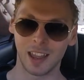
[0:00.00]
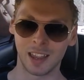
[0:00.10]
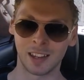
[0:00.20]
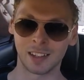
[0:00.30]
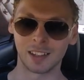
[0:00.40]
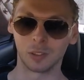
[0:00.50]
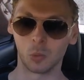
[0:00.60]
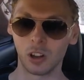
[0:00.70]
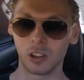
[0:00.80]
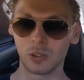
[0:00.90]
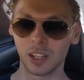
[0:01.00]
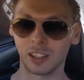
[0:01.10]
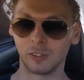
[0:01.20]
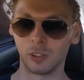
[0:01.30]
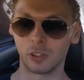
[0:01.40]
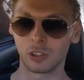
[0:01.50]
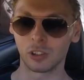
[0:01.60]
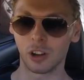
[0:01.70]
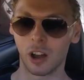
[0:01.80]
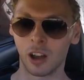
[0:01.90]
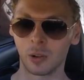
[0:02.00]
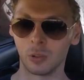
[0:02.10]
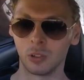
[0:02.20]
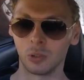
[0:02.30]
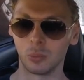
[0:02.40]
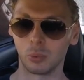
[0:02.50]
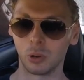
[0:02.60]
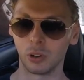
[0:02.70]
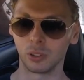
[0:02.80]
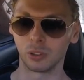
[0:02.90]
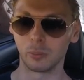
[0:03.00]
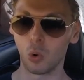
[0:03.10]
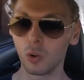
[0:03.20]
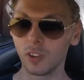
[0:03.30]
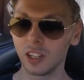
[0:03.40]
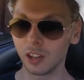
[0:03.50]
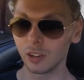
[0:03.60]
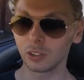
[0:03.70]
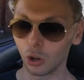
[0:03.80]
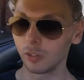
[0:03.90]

And as well, in the future, I will post more videos.